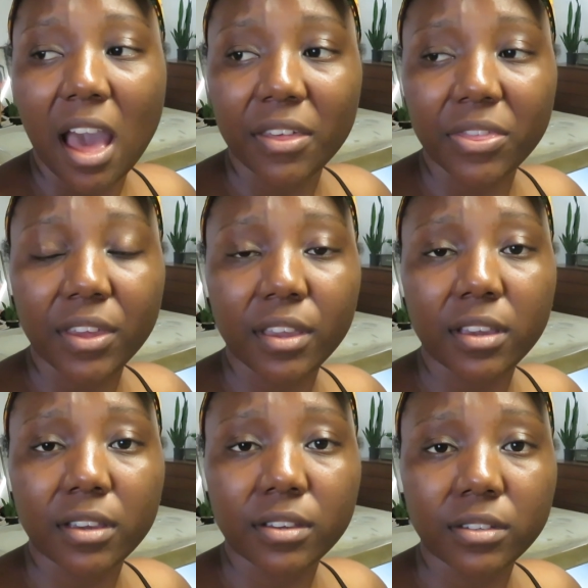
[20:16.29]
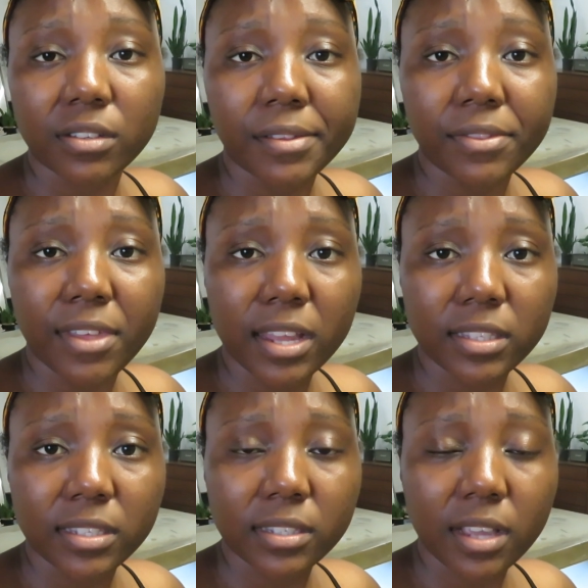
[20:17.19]
I think
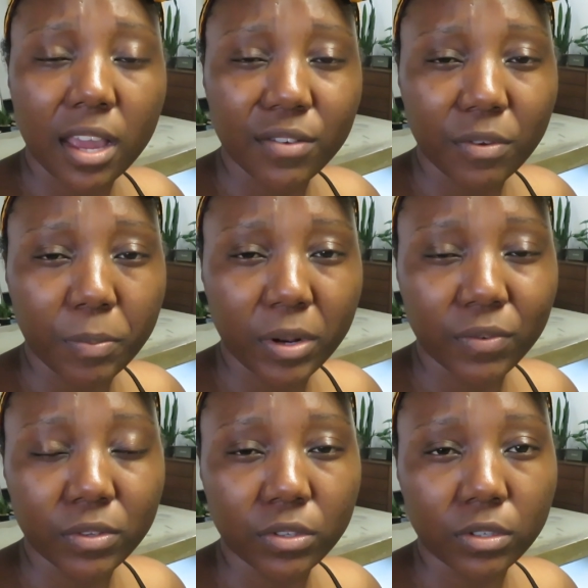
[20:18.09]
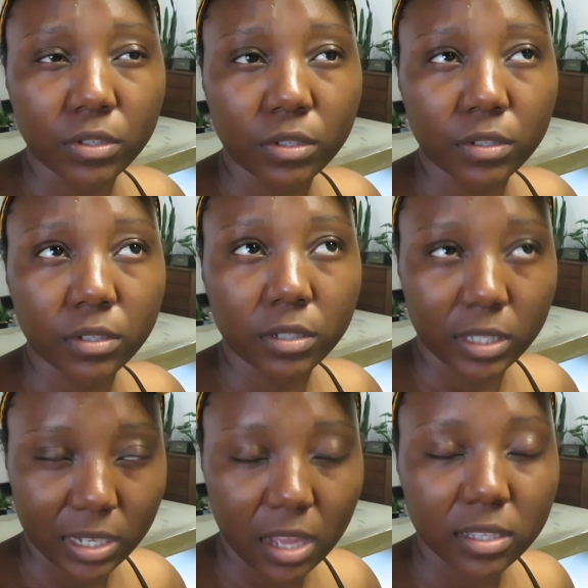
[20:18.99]
that's kind of a bit of a
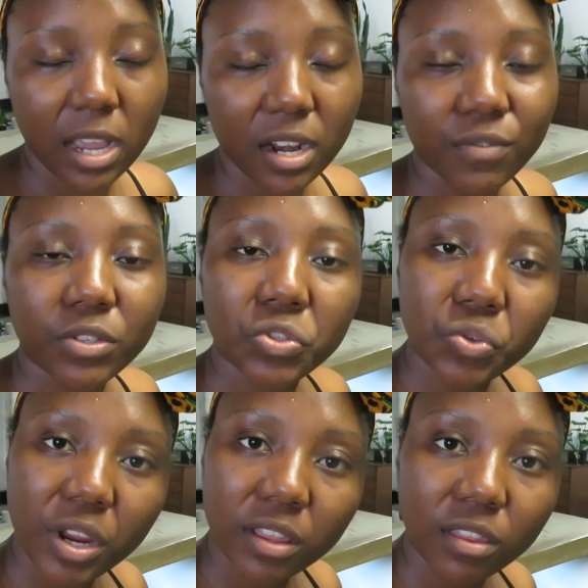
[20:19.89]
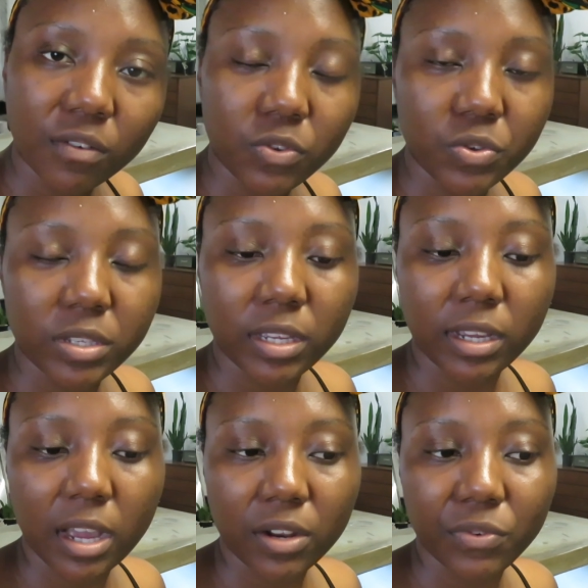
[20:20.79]
it's kind of a strength of
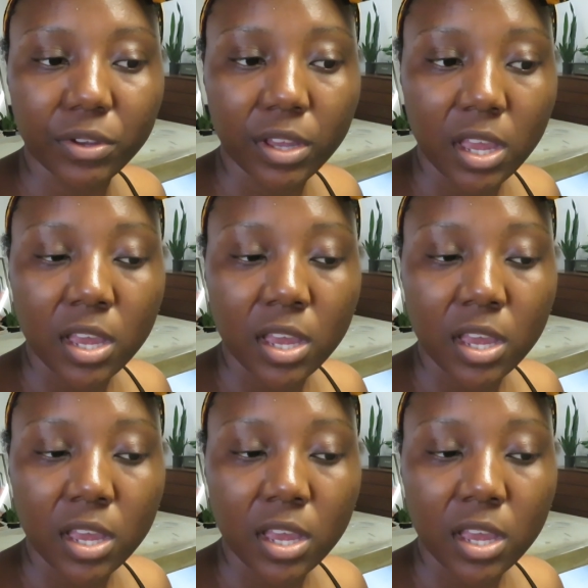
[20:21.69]
using kind of a